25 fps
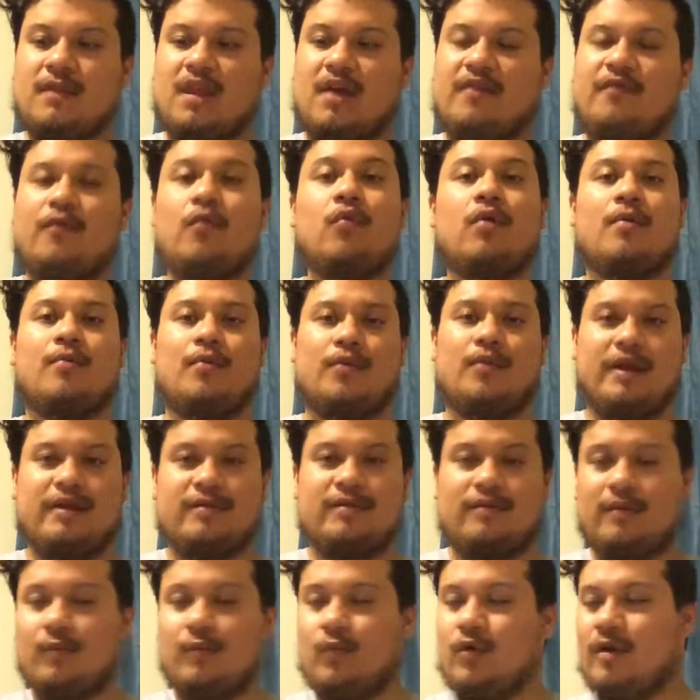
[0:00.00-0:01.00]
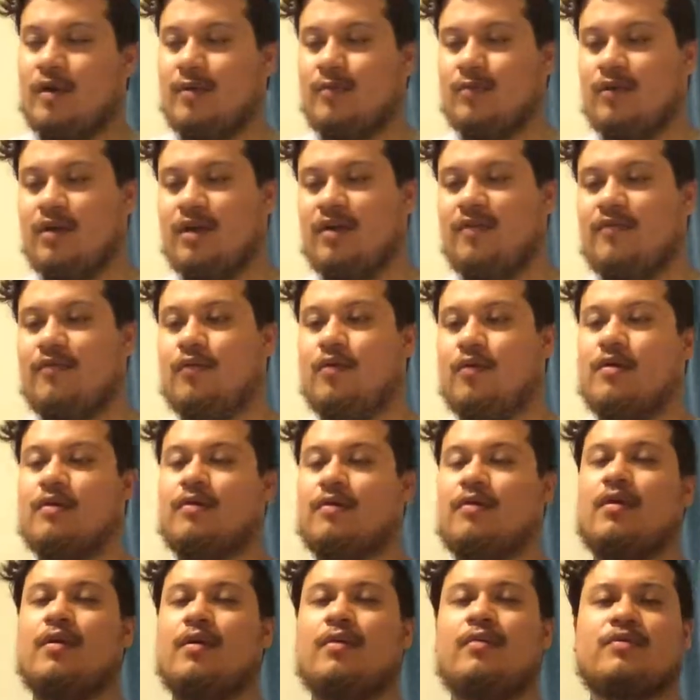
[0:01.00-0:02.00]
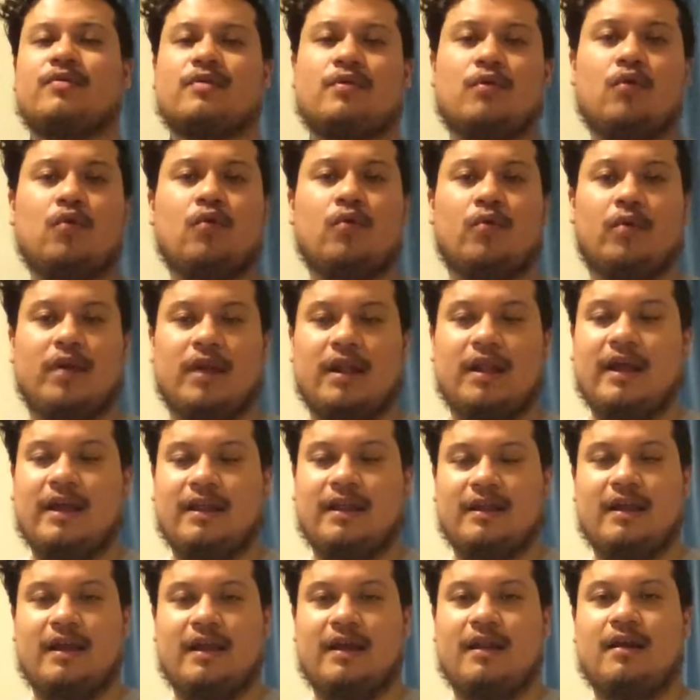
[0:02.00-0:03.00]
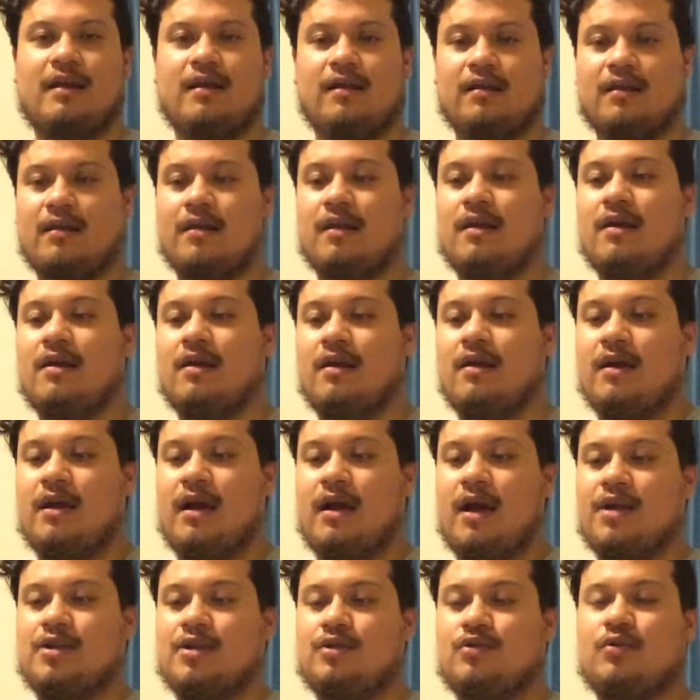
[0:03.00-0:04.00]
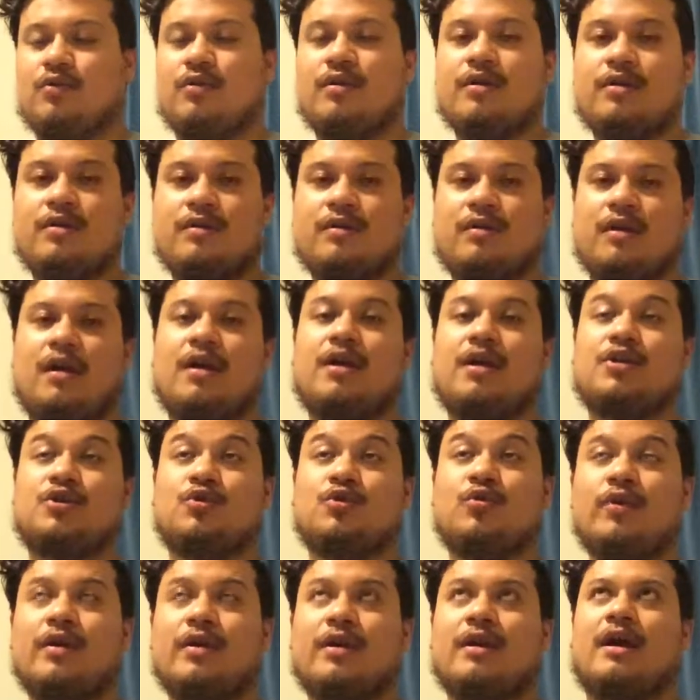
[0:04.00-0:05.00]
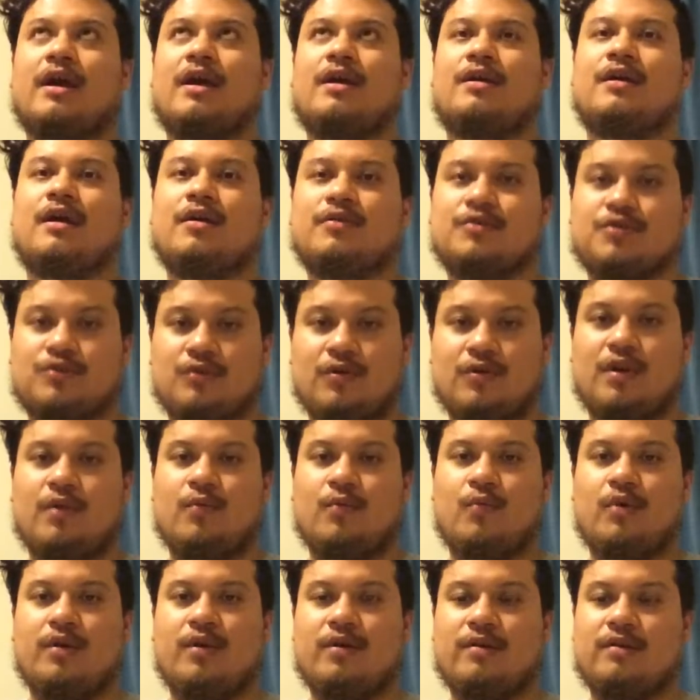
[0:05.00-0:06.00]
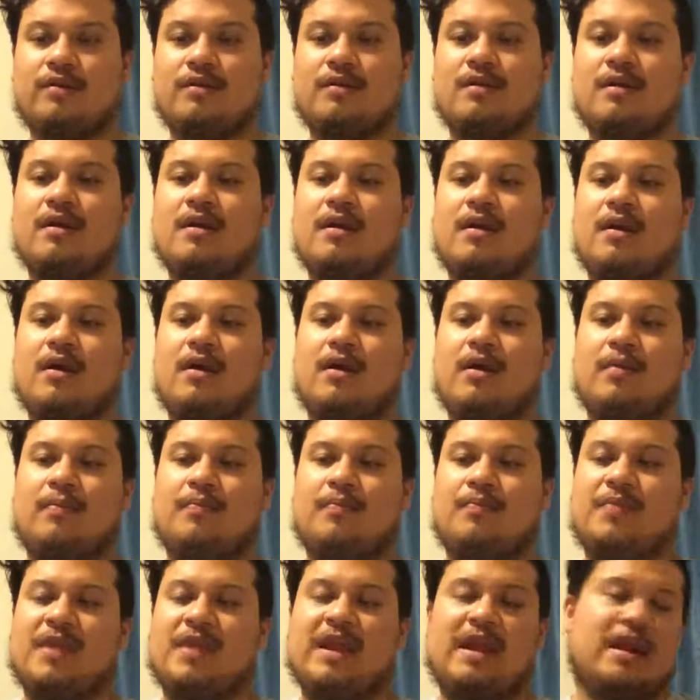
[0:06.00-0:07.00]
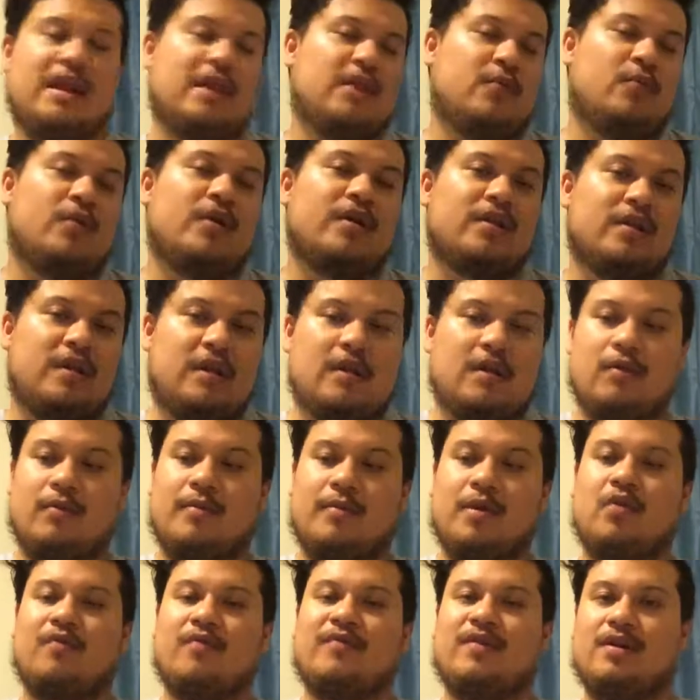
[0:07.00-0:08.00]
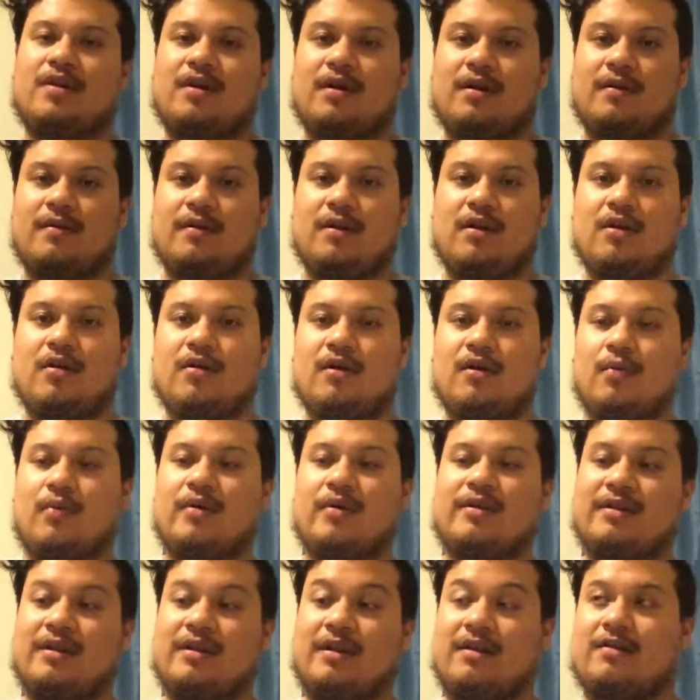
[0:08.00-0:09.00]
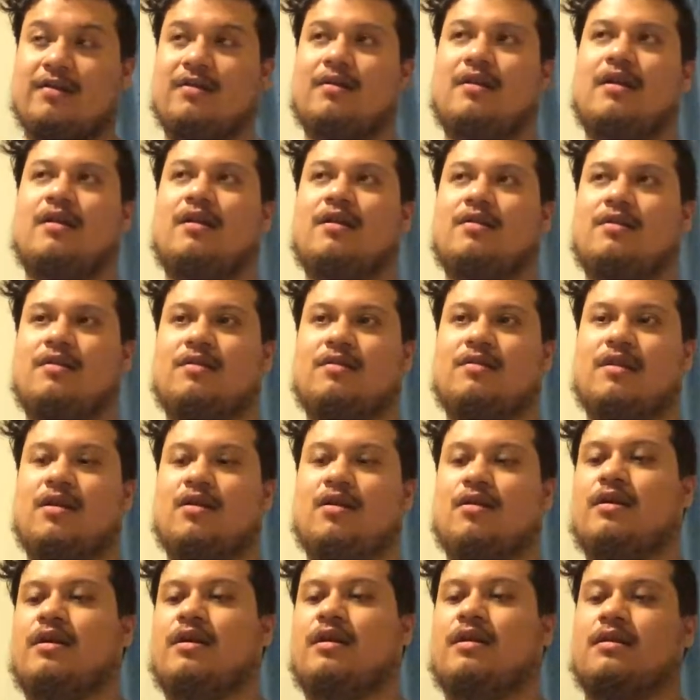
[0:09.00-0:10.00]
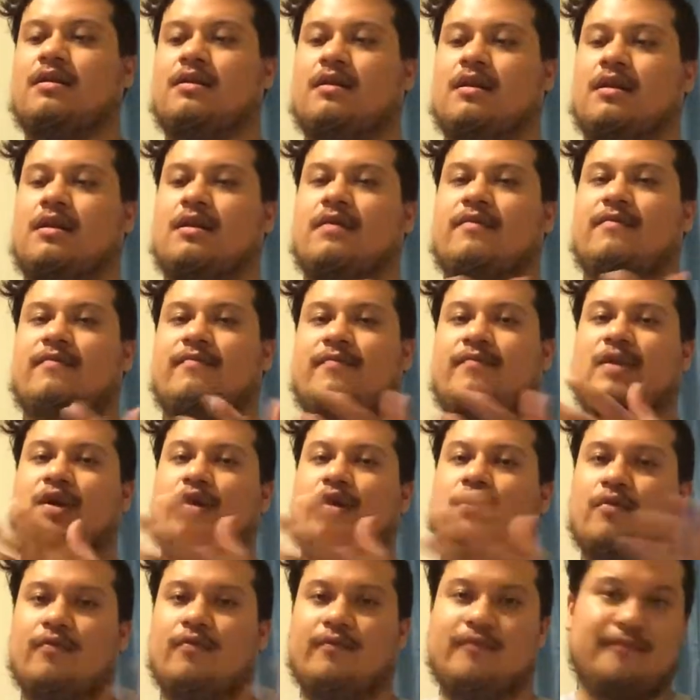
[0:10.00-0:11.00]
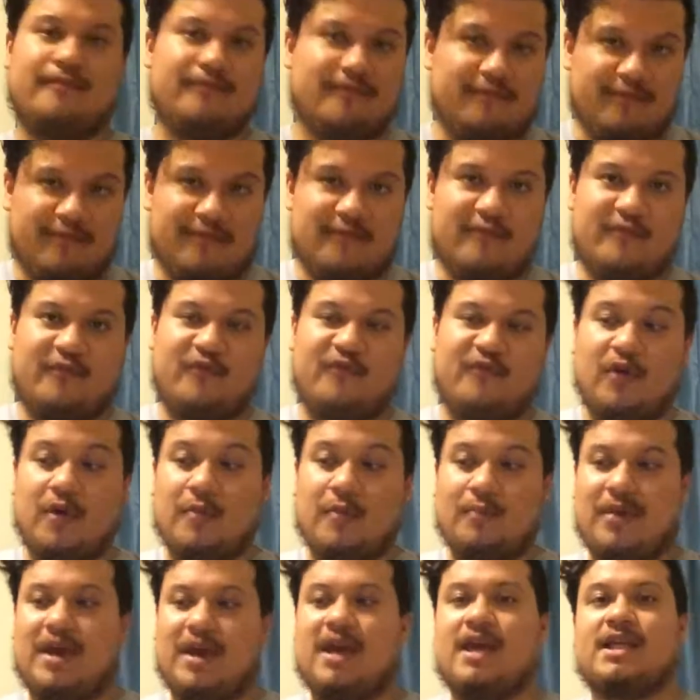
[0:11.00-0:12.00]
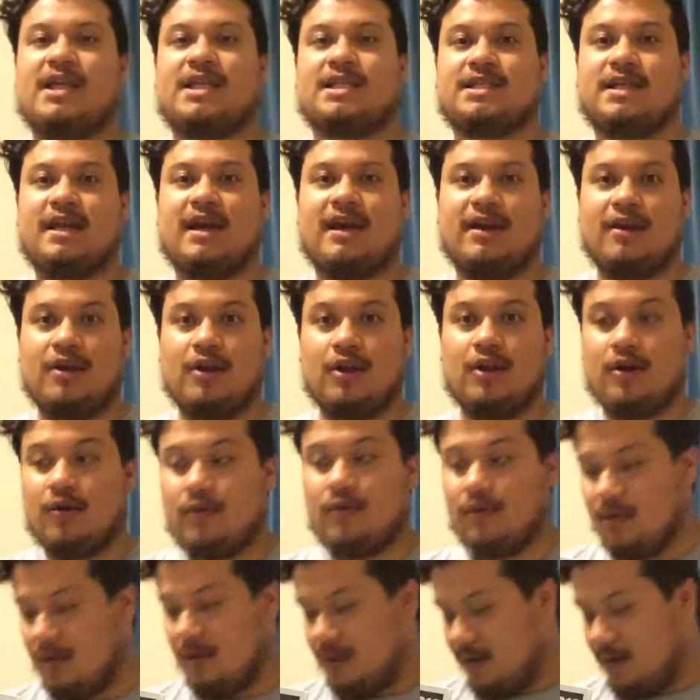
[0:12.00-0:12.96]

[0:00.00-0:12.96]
formal. That's the word I'm looking for. So it was cool. I like that. I enjoyed how short it was, and I didn't want it to be overdone. You know, he wasn't necessarily the front page guy. You know,